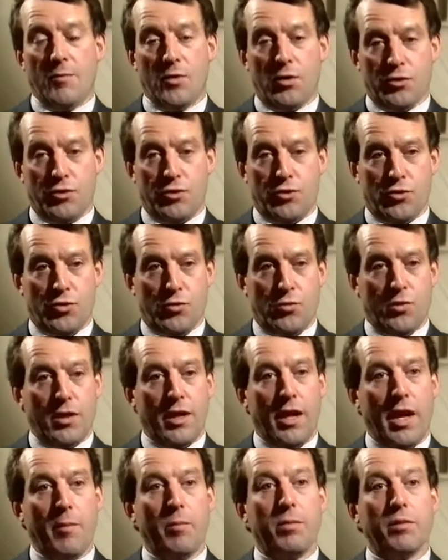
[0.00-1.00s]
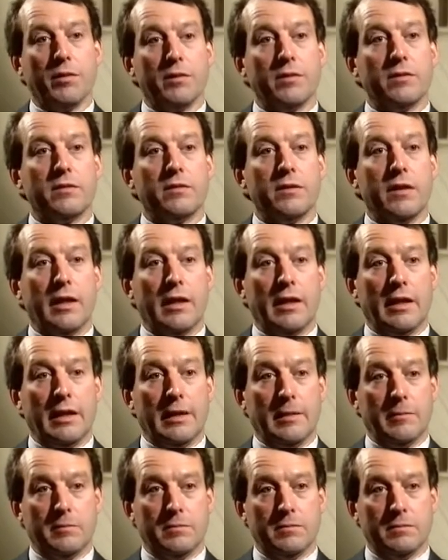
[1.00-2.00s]
I'm not sure what happened.
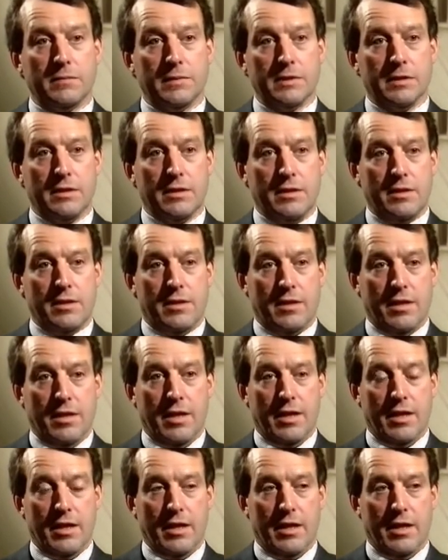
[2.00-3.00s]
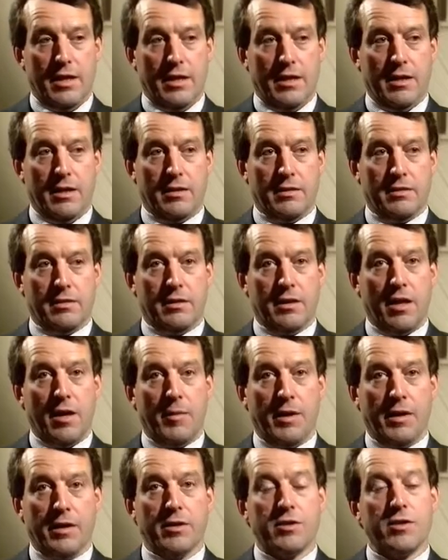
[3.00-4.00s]
Um, uh,
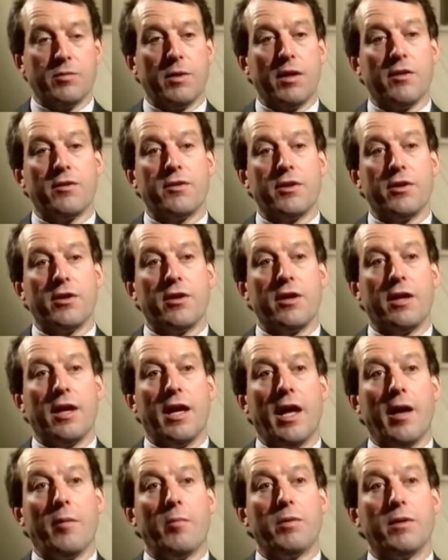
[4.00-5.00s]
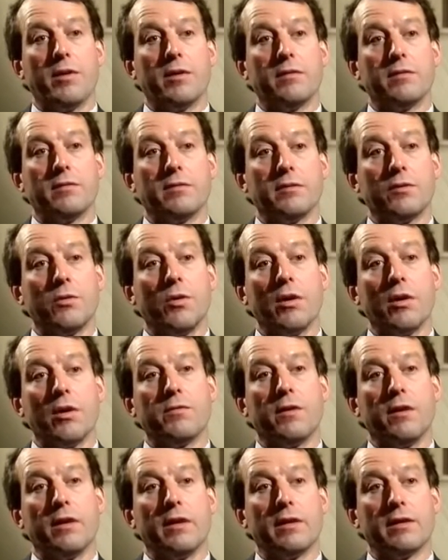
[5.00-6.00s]
coming into my third lap in
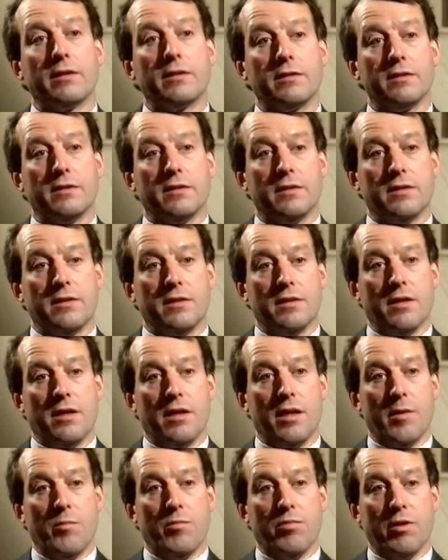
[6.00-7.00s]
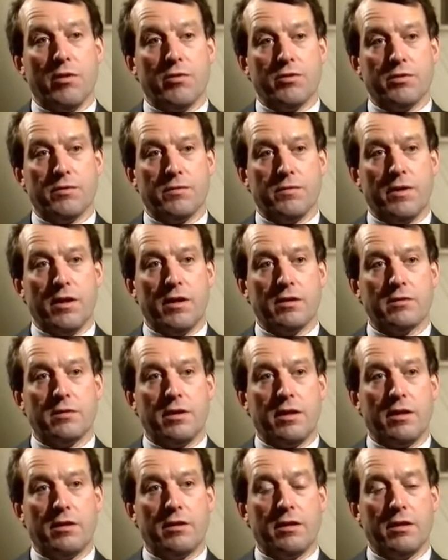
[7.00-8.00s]
qualifying, I approached the
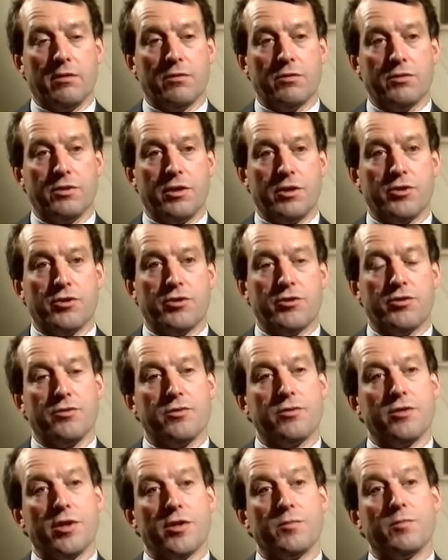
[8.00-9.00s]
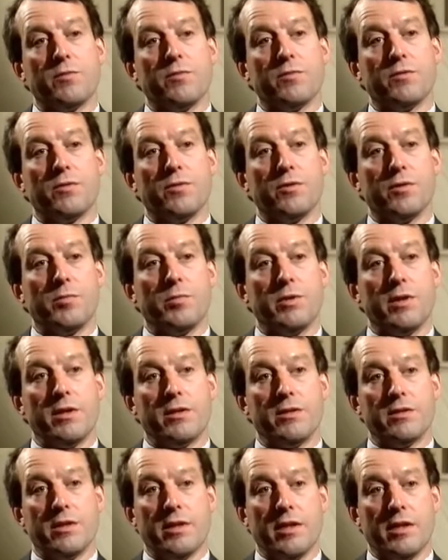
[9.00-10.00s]
fast downhill section just before the
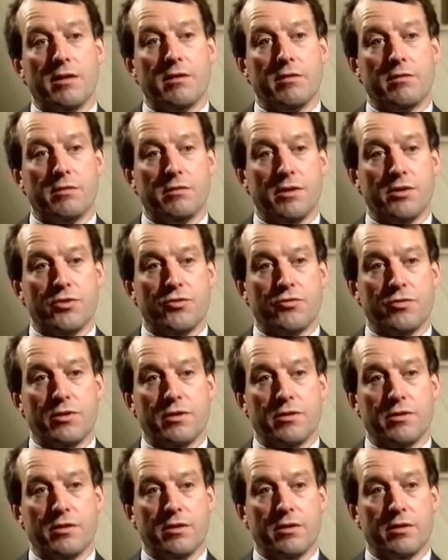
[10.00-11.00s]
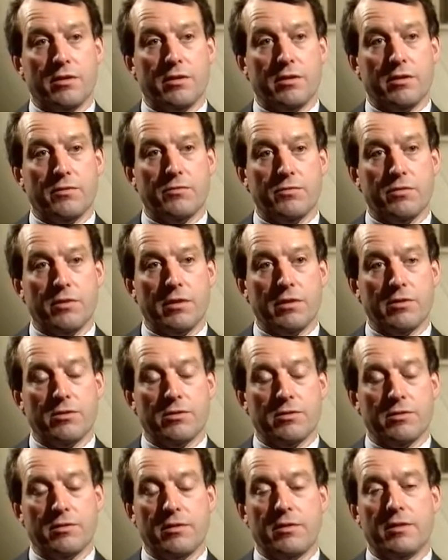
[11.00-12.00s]
pits there on that street circuit in
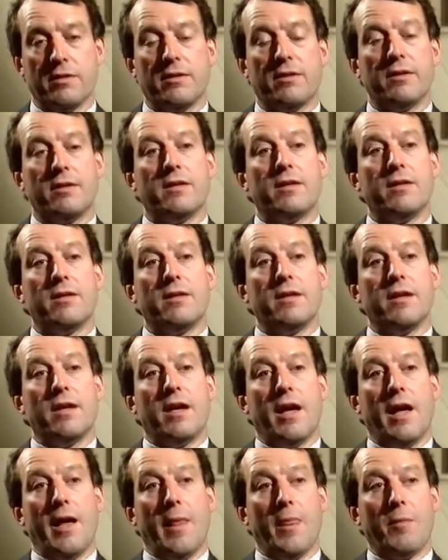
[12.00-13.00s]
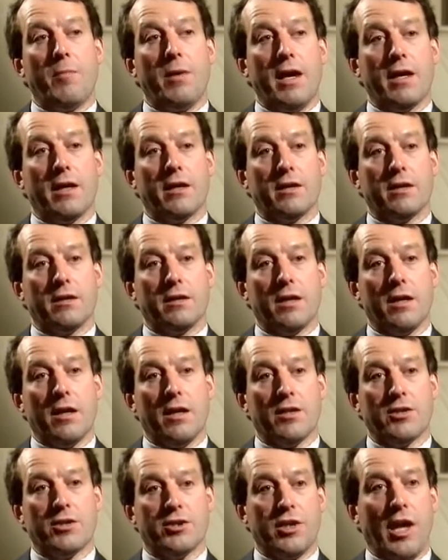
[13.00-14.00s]
France and the back of the
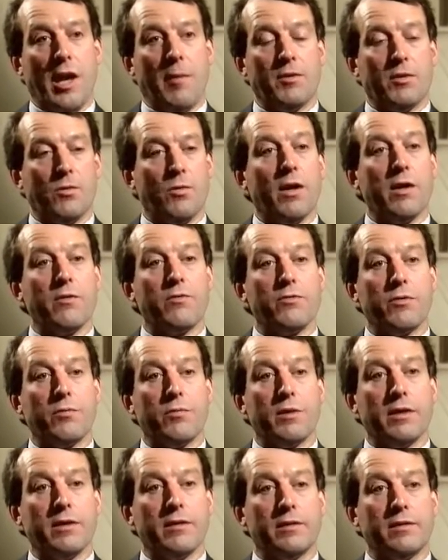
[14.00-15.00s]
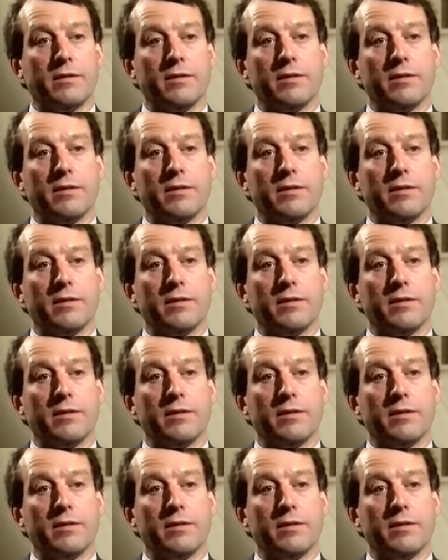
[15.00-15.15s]
car snapped away from me.